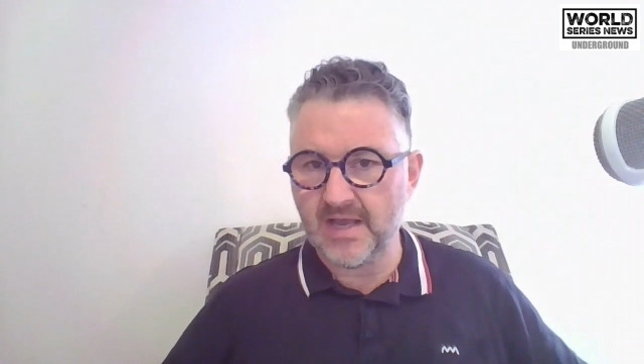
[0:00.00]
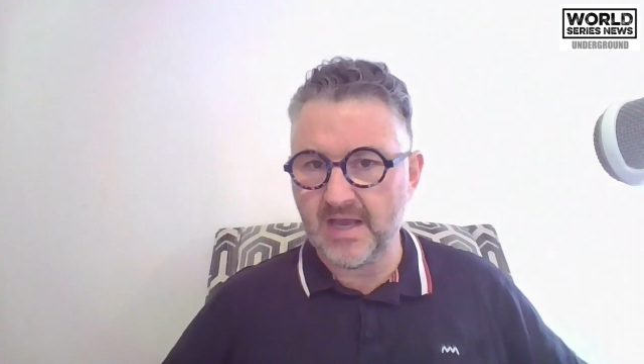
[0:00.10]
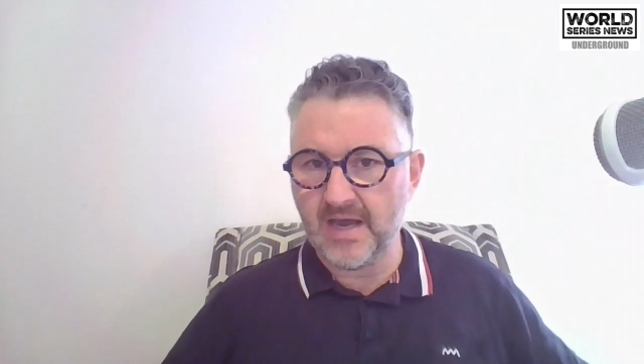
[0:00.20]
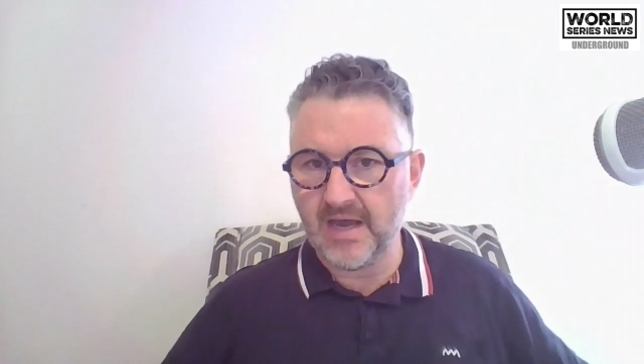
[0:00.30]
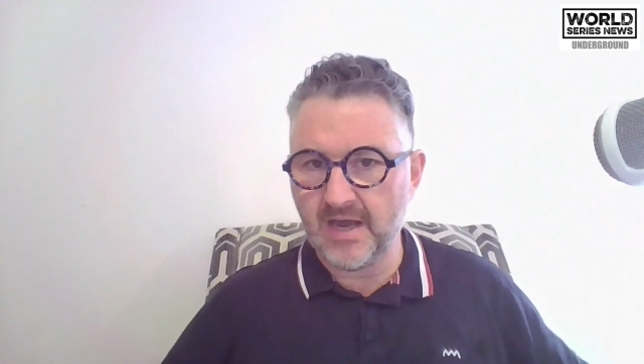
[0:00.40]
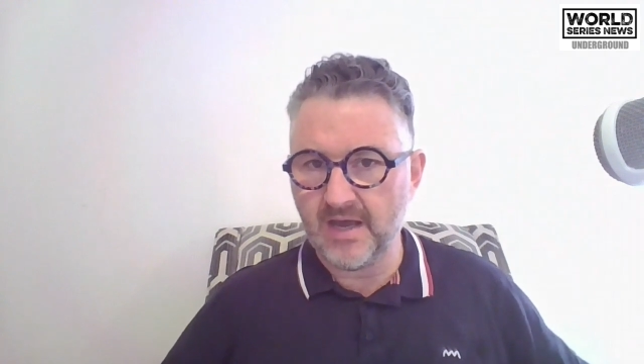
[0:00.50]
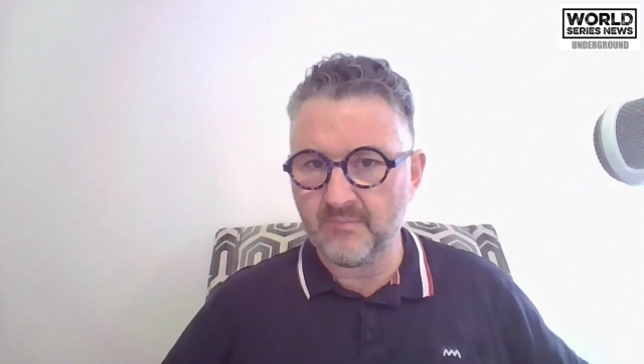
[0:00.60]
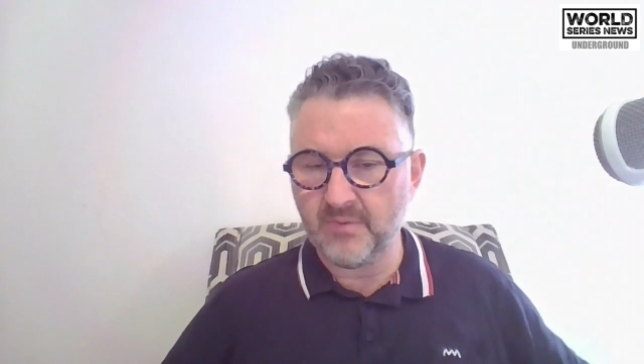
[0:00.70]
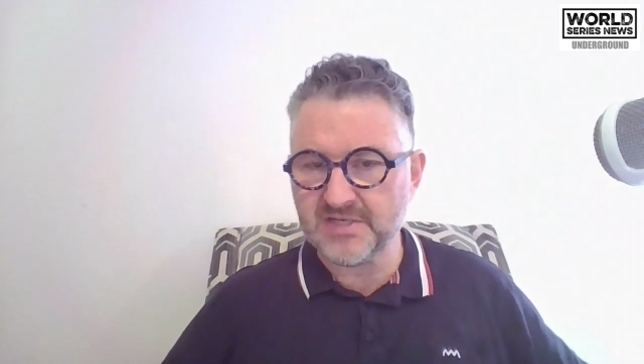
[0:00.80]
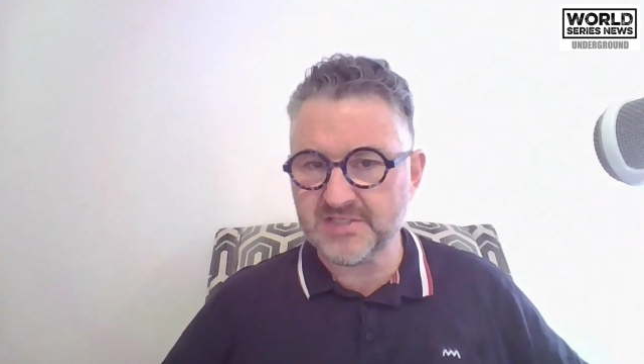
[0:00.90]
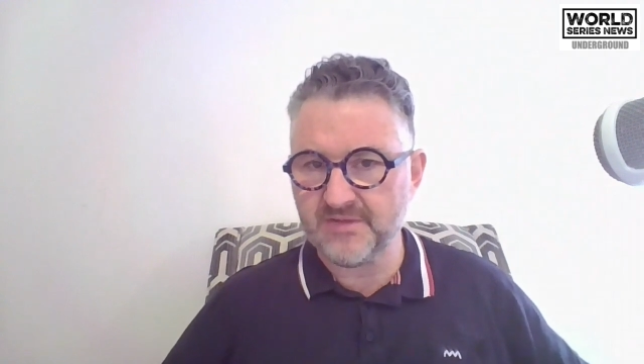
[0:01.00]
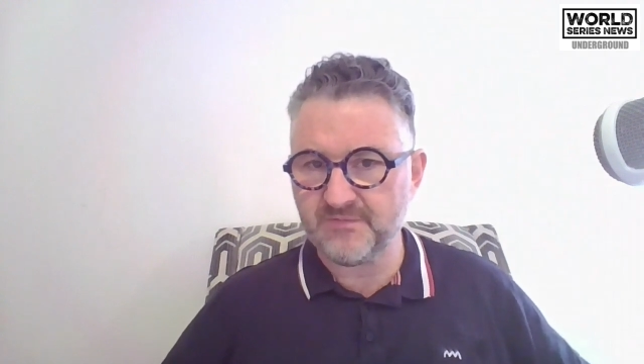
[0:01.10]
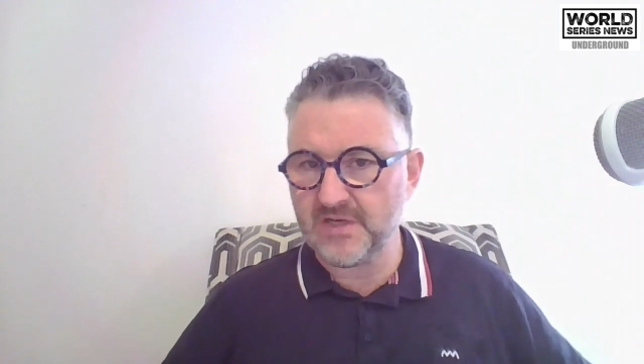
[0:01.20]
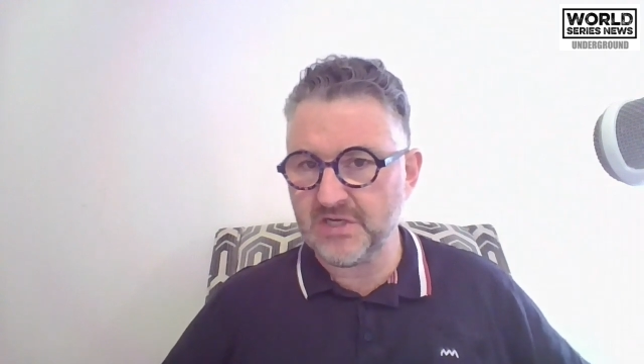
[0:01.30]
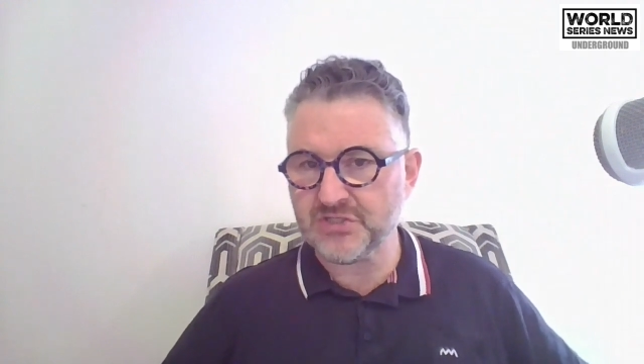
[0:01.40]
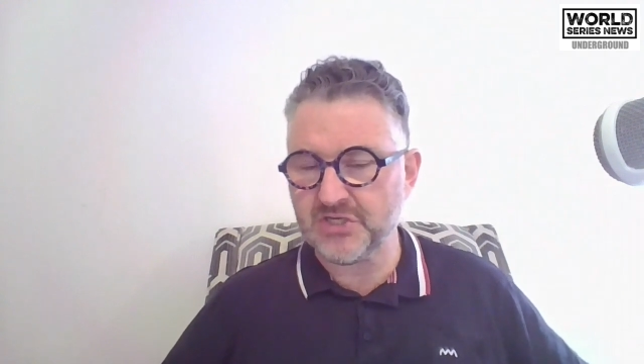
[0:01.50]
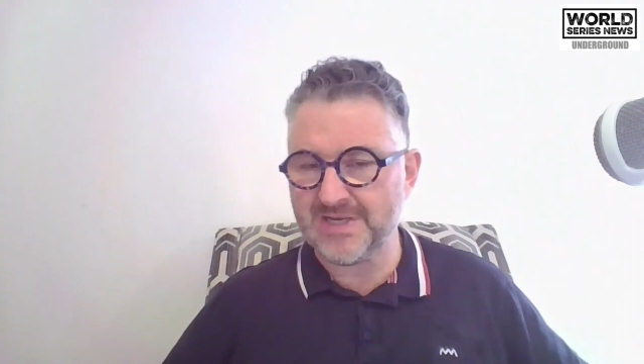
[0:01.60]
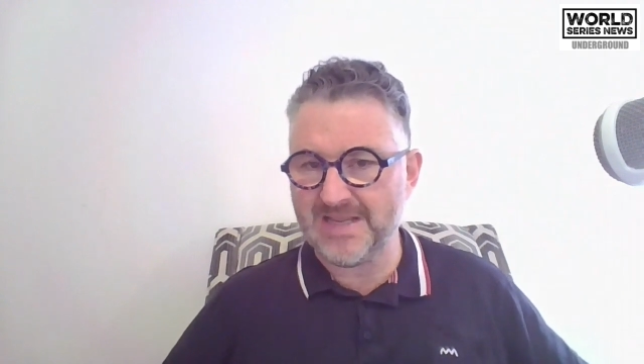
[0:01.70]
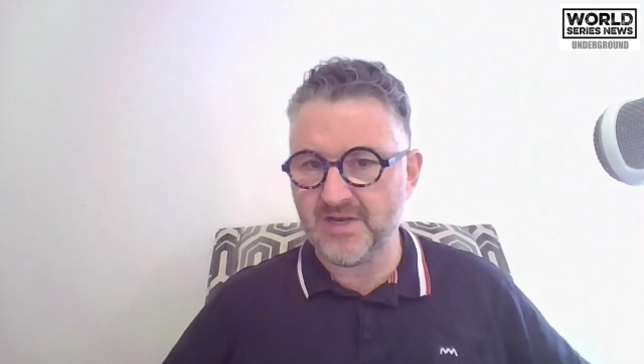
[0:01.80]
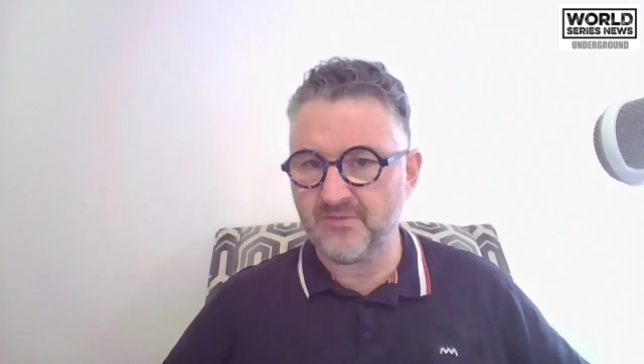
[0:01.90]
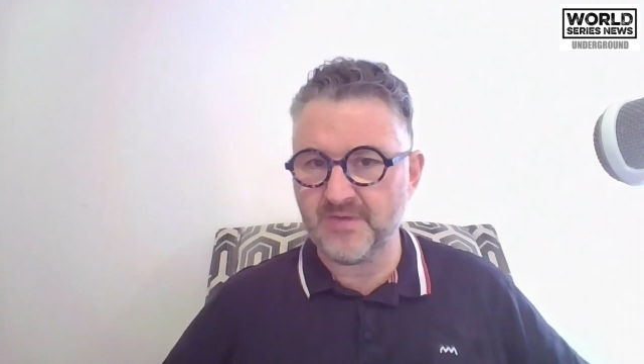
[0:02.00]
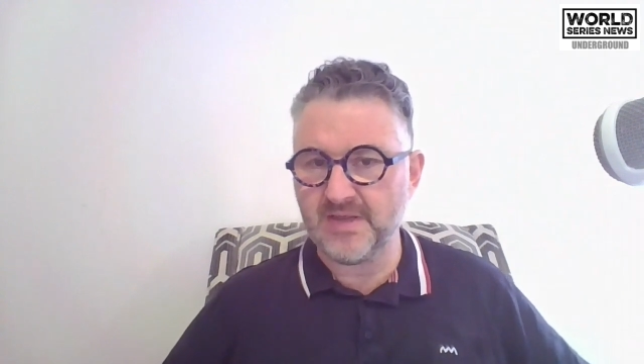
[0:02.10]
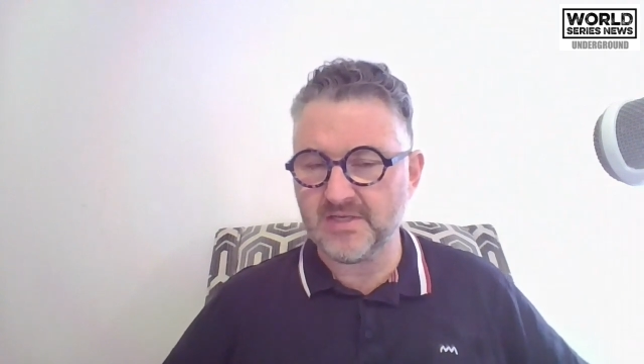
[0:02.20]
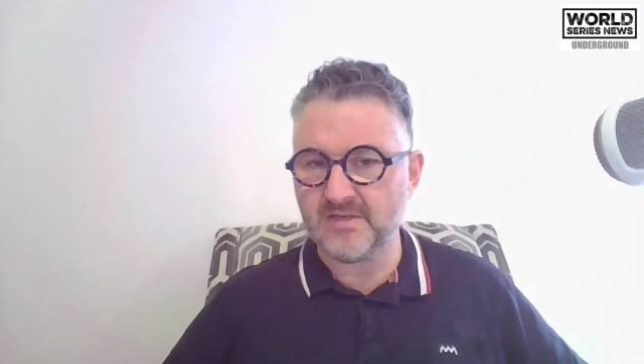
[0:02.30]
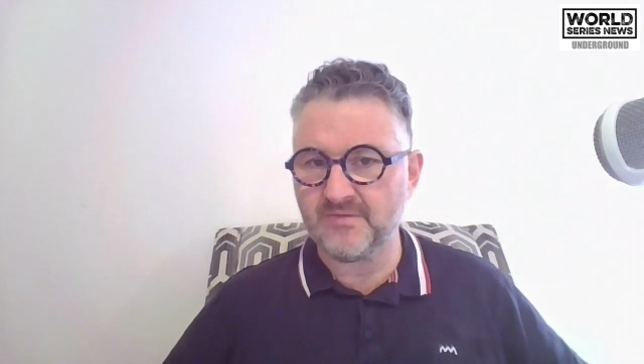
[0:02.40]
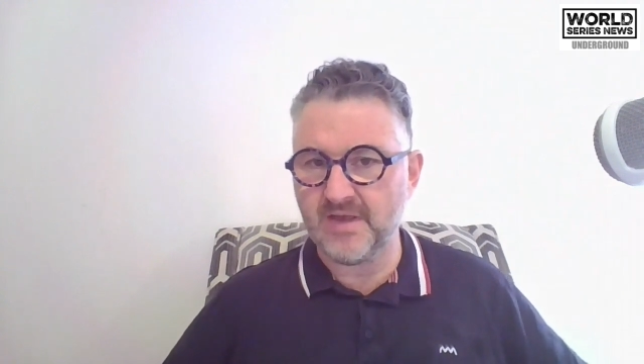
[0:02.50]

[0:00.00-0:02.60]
are by definition ineffective